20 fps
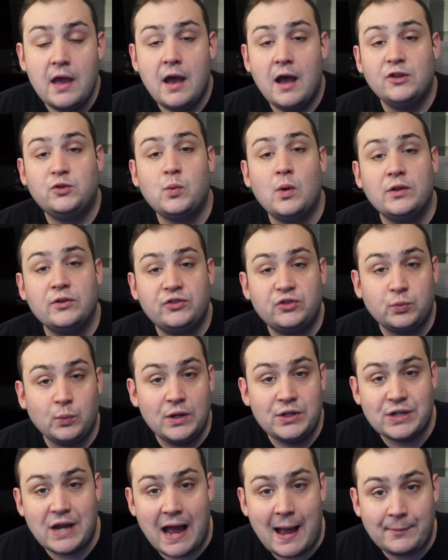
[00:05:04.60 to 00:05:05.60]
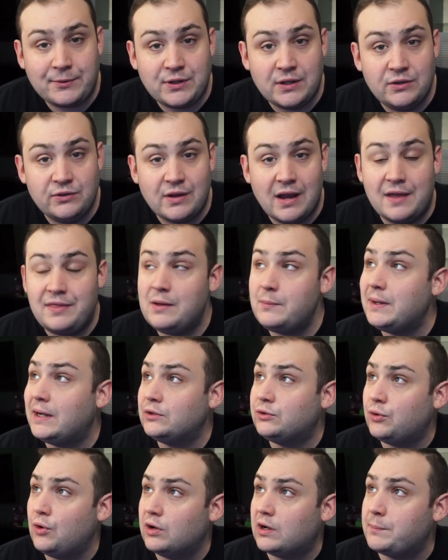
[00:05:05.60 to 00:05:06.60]
as well as switch options. And then we could
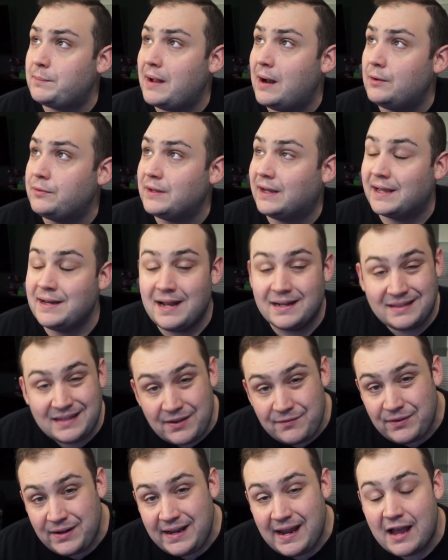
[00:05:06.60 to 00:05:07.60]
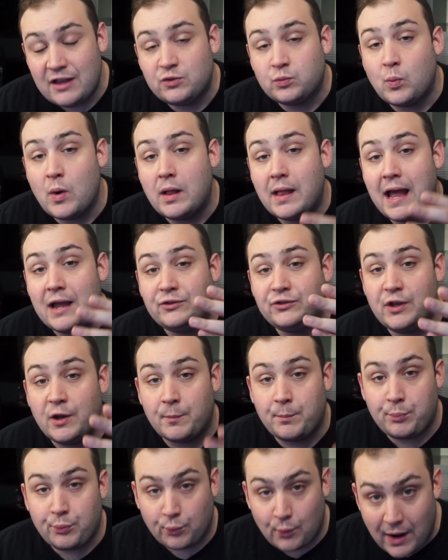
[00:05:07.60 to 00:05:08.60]
talk about the connectivity as well as their
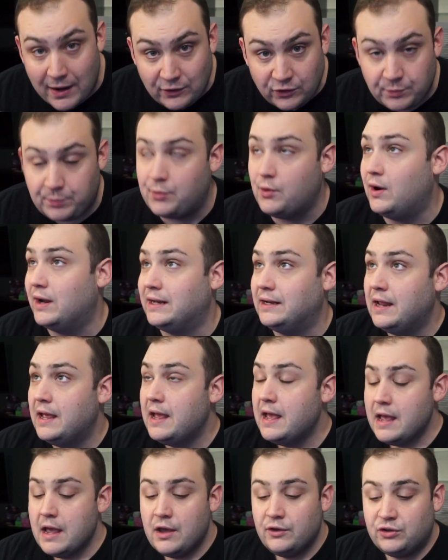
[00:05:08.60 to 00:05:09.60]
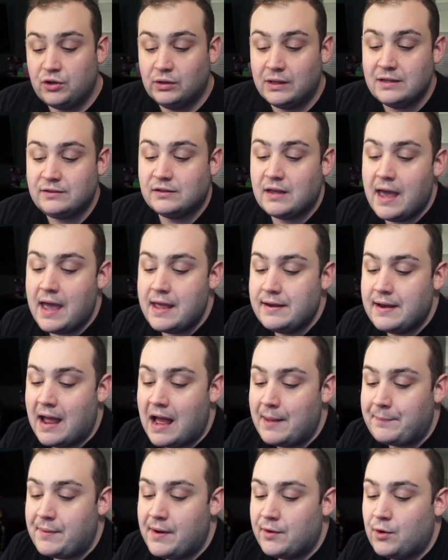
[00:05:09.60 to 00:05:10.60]
price point. So let's go ahead and
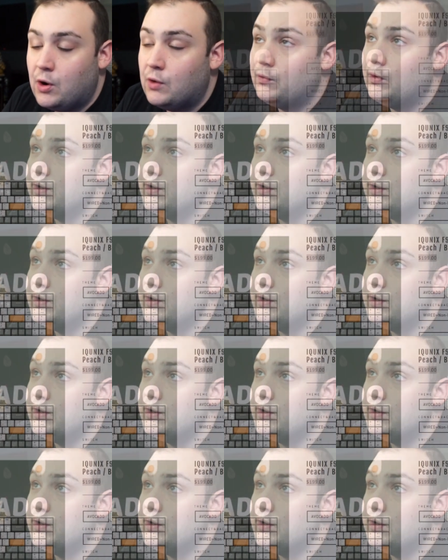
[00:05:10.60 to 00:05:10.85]
hop on over.